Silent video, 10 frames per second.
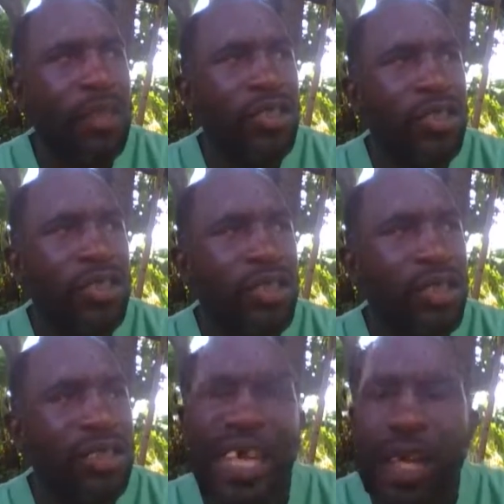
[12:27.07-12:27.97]

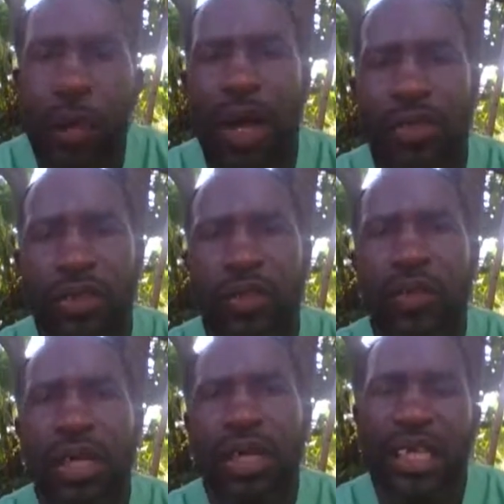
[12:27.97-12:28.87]
just tell you what to
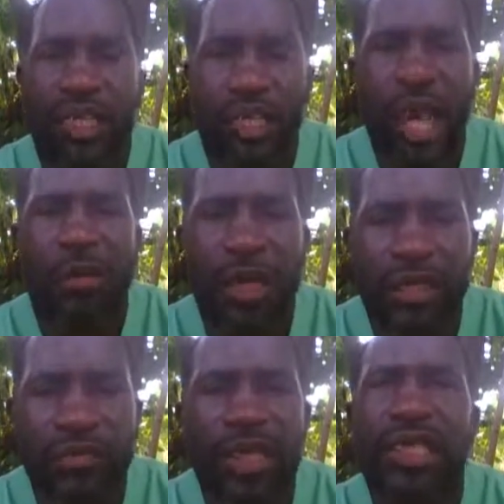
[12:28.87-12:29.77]
do. His job
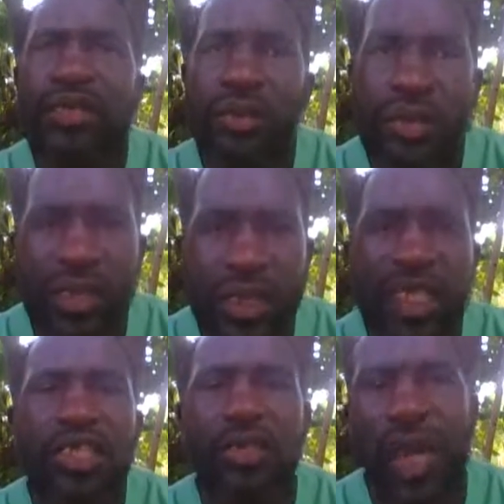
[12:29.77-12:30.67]
is really to
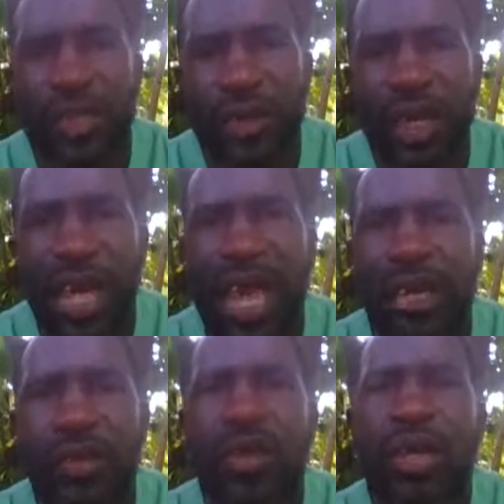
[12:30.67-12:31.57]
teach you and to
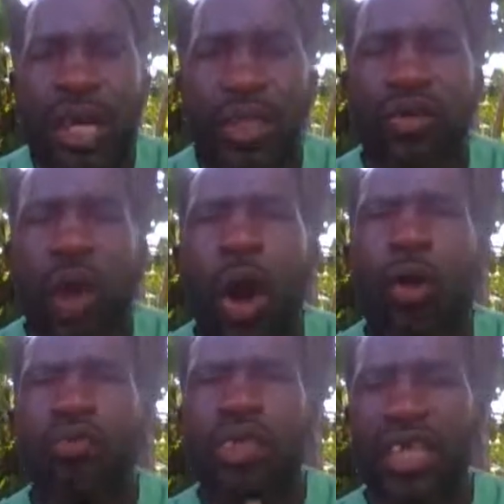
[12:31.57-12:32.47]
guide you into how to